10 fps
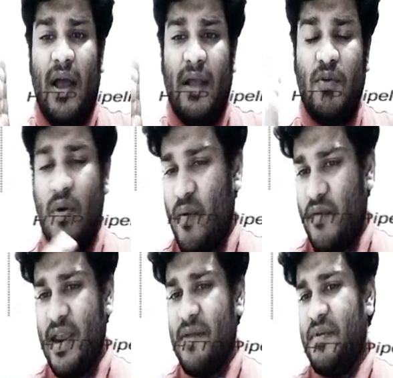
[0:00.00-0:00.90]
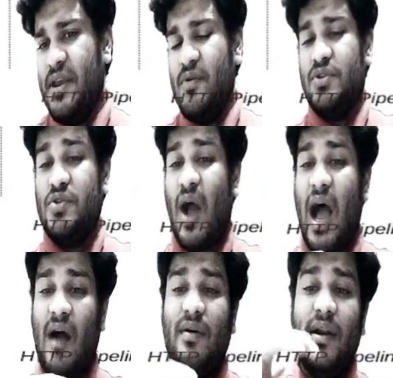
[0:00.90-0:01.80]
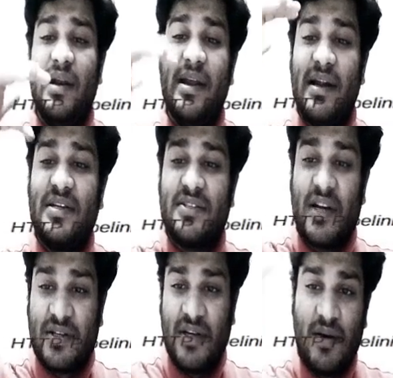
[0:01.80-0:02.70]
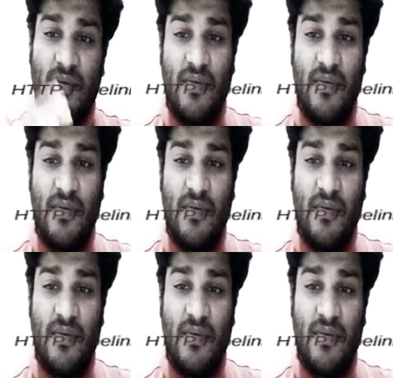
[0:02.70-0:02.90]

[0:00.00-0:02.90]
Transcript: So we used to have a layered structure.